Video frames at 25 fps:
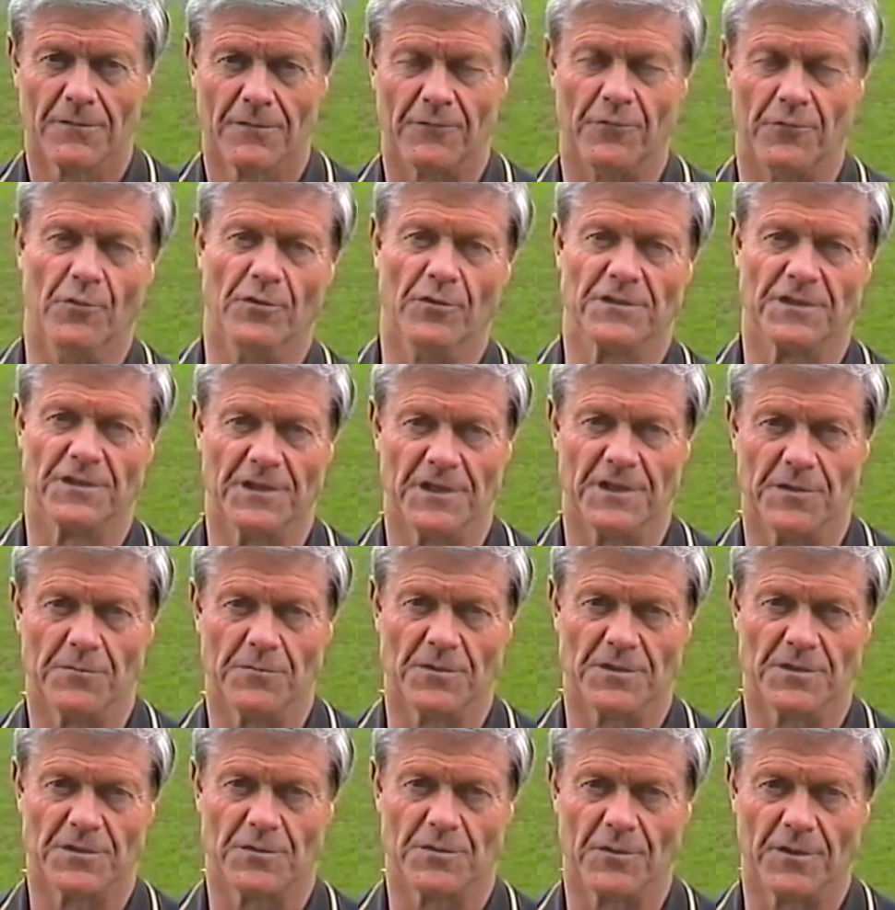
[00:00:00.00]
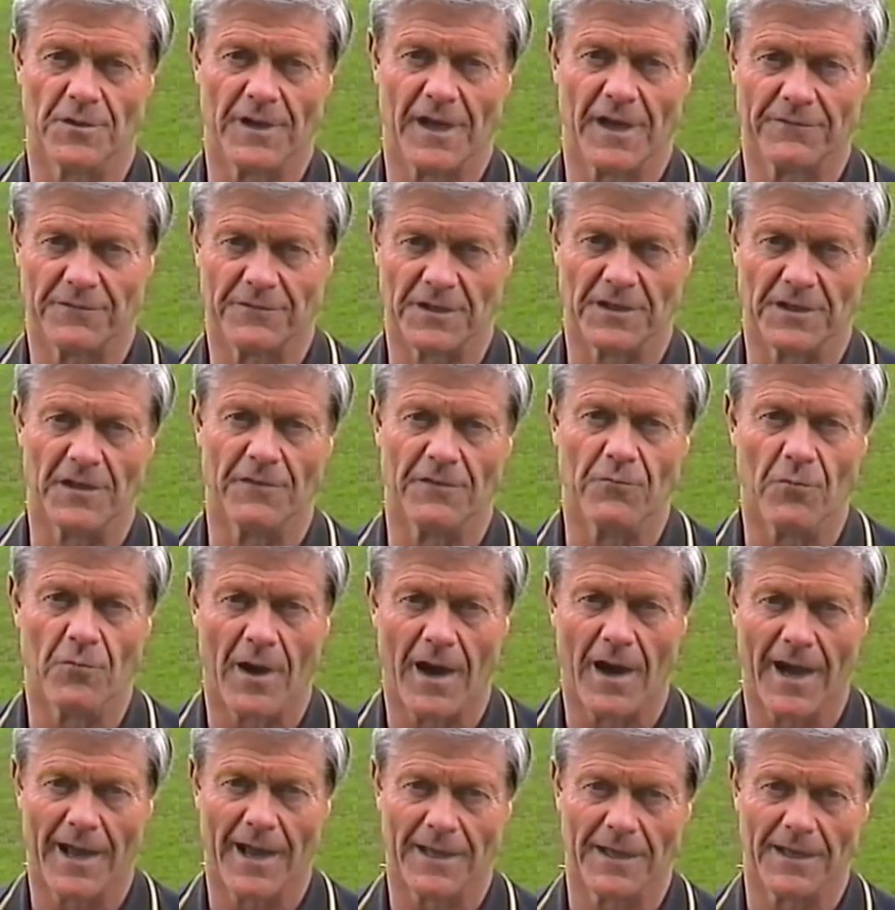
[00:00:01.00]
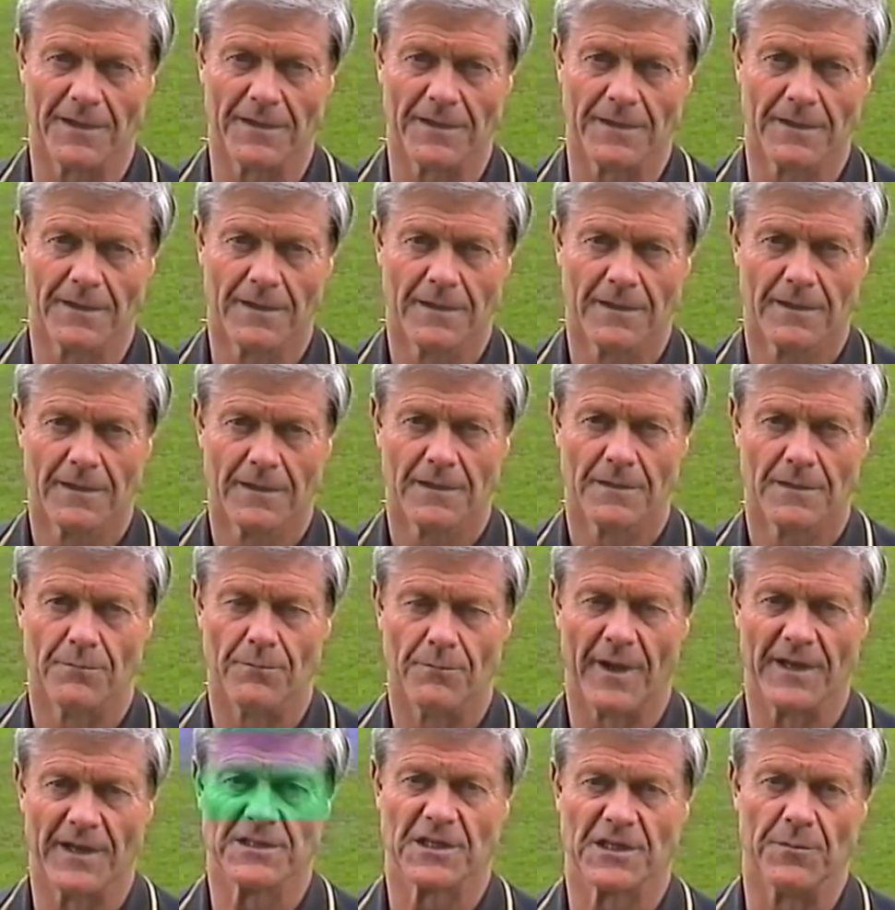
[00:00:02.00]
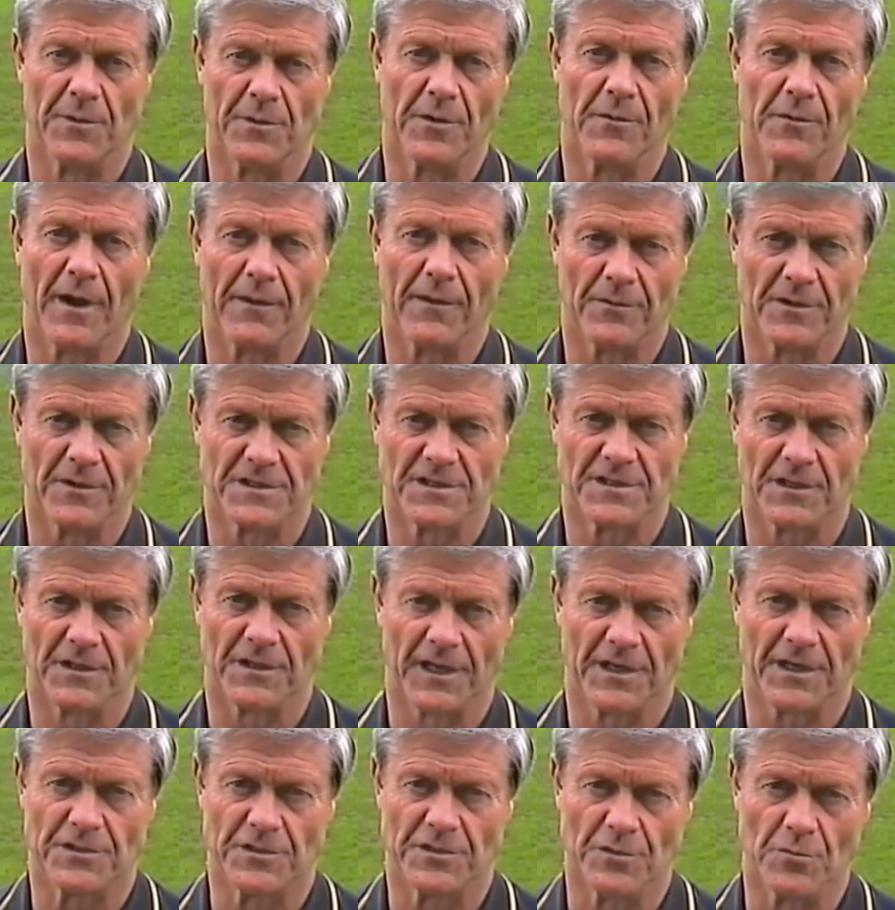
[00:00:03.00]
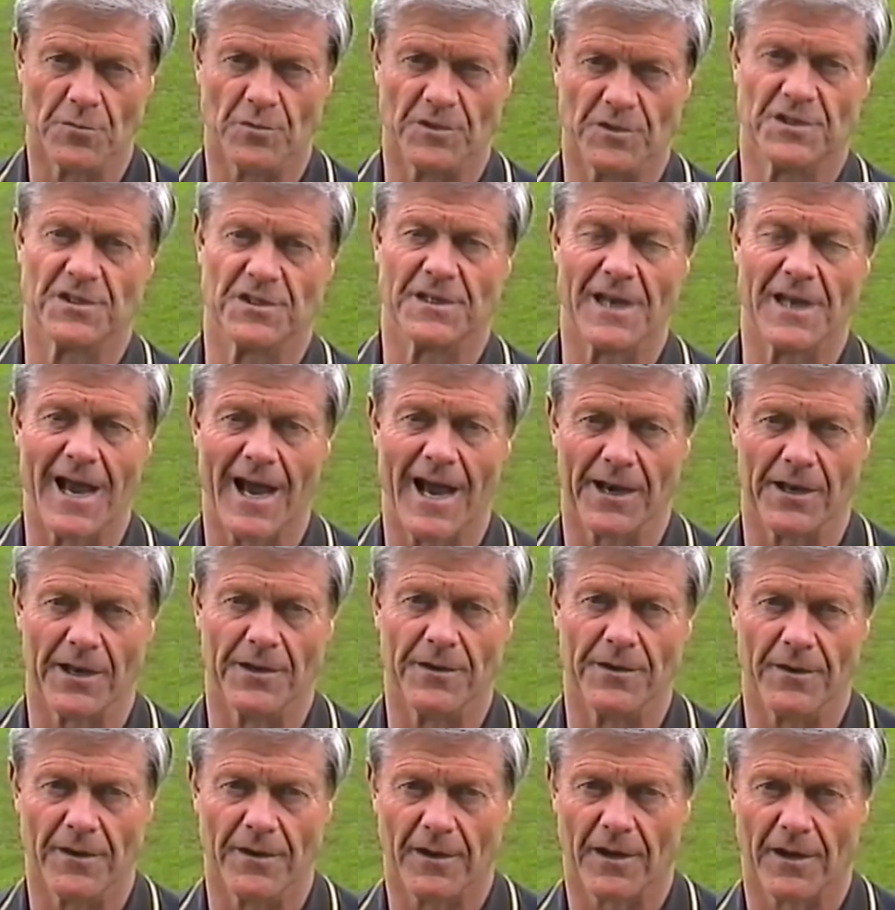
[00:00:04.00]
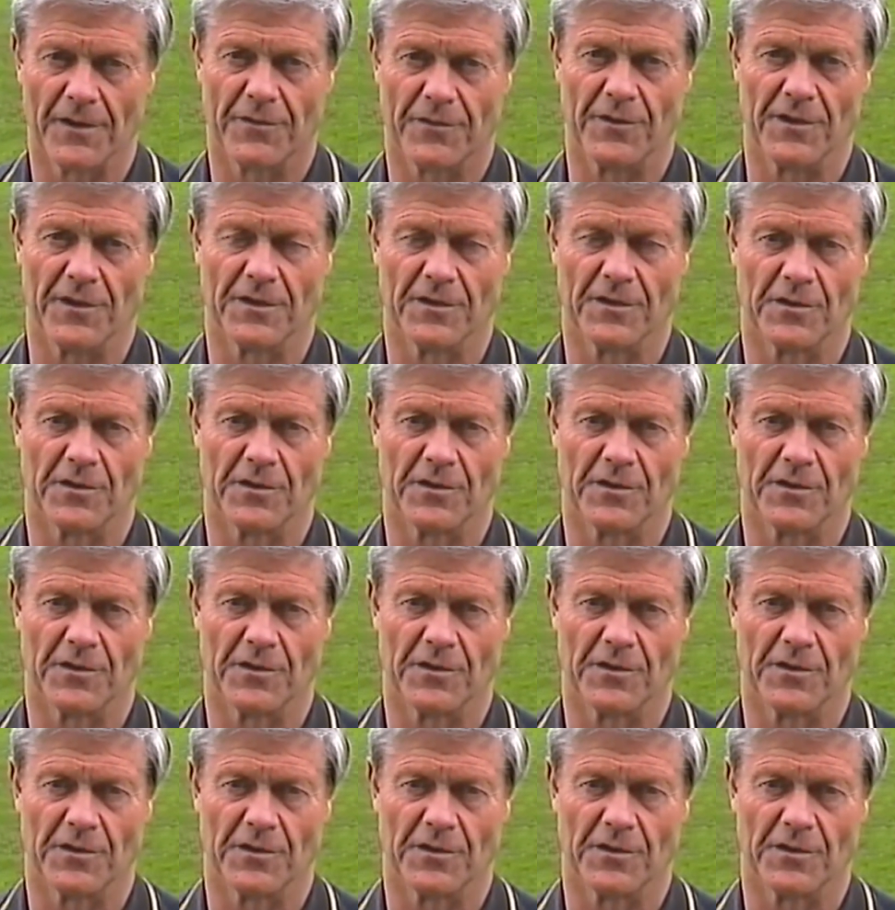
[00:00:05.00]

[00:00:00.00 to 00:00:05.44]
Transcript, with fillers: fortunately was good enough to give way and match committee were able to select you, which started, I think, a